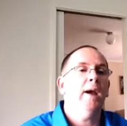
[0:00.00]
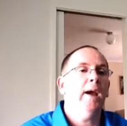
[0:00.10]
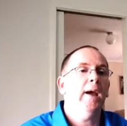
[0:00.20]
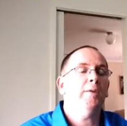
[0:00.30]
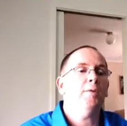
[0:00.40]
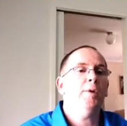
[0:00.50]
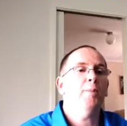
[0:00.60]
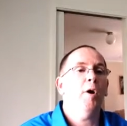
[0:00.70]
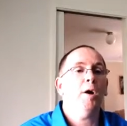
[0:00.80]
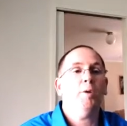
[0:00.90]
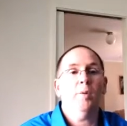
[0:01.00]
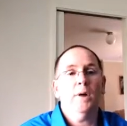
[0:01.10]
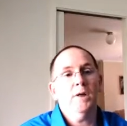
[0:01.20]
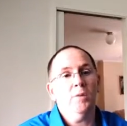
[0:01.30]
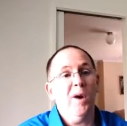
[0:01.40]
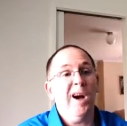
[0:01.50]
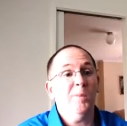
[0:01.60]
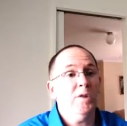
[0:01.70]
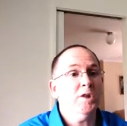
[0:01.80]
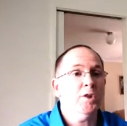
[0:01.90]
and the remark was, well
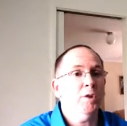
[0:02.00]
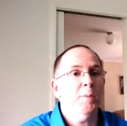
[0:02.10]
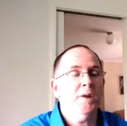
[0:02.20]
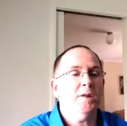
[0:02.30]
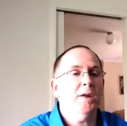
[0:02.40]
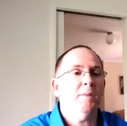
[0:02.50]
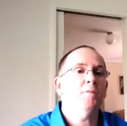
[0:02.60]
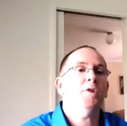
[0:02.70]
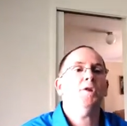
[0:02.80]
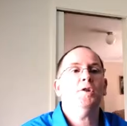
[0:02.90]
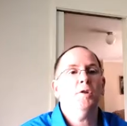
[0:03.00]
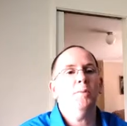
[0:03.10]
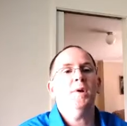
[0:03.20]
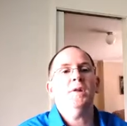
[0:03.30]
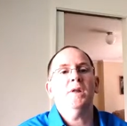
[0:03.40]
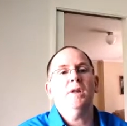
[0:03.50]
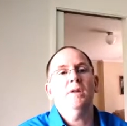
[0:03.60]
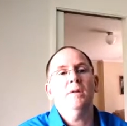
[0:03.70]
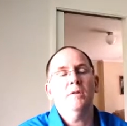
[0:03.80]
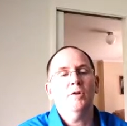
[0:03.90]
I'm just too busy, I'm just too busy,
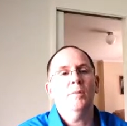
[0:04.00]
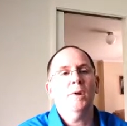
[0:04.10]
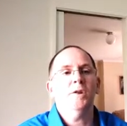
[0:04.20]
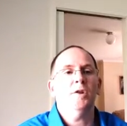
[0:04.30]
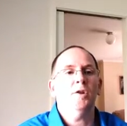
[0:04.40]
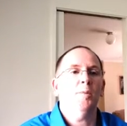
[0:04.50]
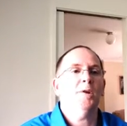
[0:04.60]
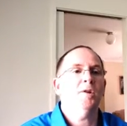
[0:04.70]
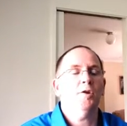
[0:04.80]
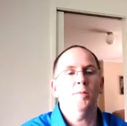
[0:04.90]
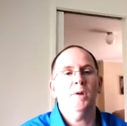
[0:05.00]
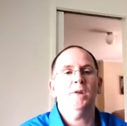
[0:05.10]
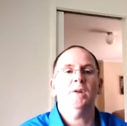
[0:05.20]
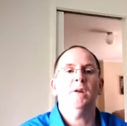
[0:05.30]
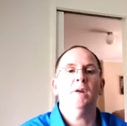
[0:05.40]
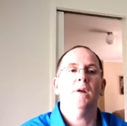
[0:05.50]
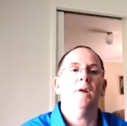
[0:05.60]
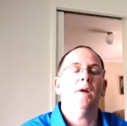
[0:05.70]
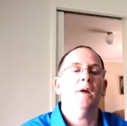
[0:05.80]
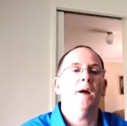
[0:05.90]
too busy, too busy, too busy.
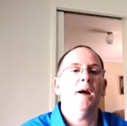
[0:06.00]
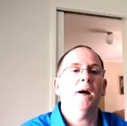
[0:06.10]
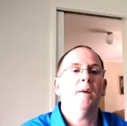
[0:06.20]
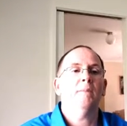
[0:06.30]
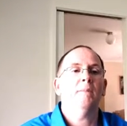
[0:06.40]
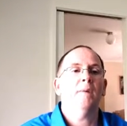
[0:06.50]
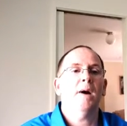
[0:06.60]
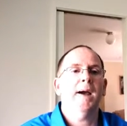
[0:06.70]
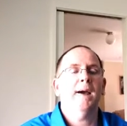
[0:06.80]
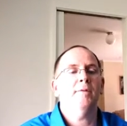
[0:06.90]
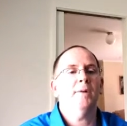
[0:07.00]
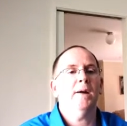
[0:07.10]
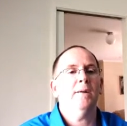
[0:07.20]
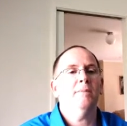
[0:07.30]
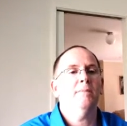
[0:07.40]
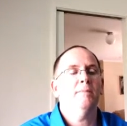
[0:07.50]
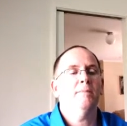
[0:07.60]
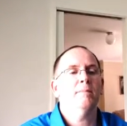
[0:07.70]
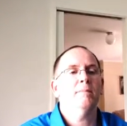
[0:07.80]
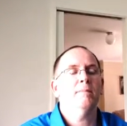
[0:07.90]
Um, I have uh, a
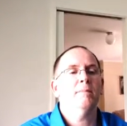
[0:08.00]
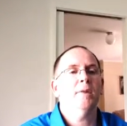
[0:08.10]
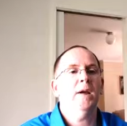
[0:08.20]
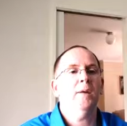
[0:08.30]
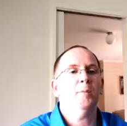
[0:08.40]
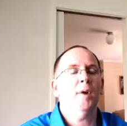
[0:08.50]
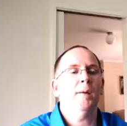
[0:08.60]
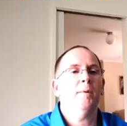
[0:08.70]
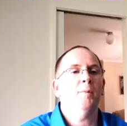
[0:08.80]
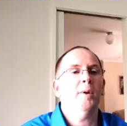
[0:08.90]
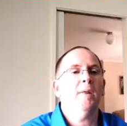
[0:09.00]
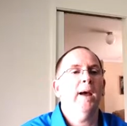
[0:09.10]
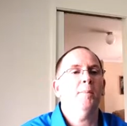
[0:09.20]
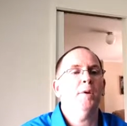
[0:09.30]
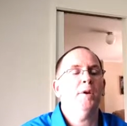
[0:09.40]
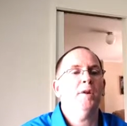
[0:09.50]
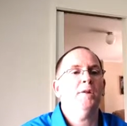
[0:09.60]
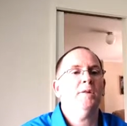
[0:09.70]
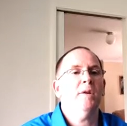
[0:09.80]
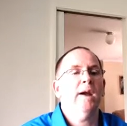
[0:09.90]
yeah, problem with that
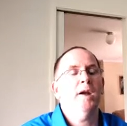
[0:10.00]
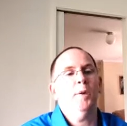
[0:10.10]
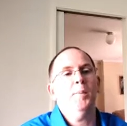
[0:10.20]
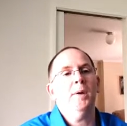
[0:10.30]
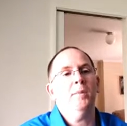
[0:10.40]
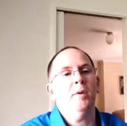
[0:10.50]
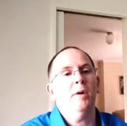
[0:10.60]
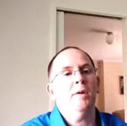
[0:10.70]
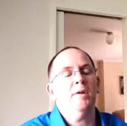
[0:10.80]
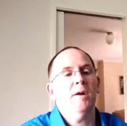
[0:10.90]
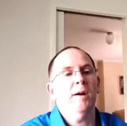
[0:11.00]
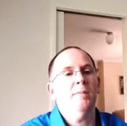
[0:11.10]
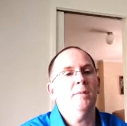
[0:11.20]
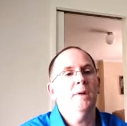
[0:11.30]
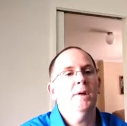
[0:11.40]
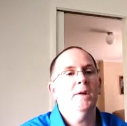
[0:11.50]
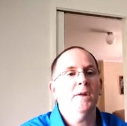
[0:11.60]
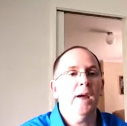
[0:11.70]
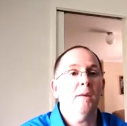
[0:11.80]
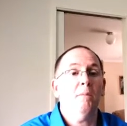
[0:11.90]
because I hear people all the time
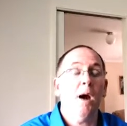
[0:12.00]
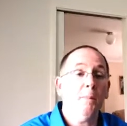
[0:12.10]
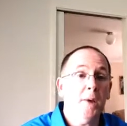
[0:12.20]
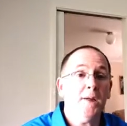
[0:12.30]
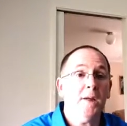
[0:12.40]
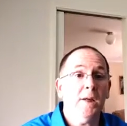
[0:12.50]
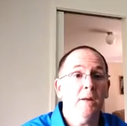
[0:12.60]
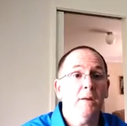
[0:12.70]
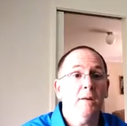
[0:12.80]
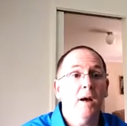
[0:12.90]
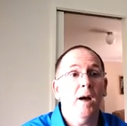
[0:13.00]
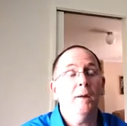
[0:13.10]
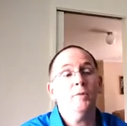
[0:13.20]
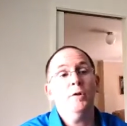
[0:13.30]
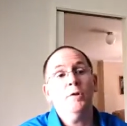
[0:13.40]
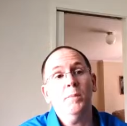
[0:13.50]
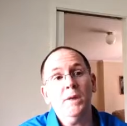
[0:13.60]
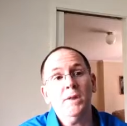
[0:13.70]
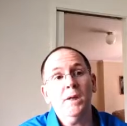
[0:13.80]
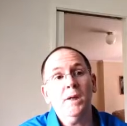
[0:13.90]
saying I'm busy, I'm too
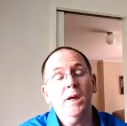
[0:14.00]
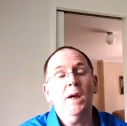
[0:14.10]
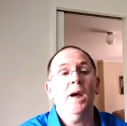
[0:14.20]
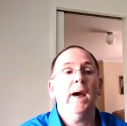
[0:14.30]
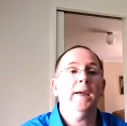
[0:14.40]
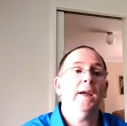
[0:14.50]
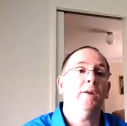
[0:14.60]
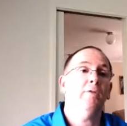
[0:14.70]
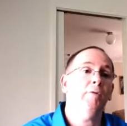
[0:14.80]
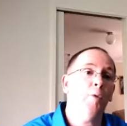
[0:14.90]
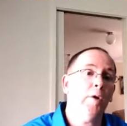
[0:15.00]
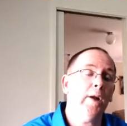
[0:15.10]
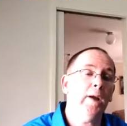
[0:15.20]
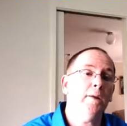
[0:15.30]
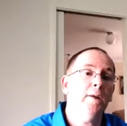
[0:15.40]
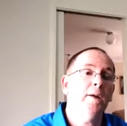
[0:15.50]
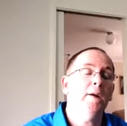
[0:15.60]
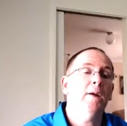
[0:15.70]
busy, I can't afford it.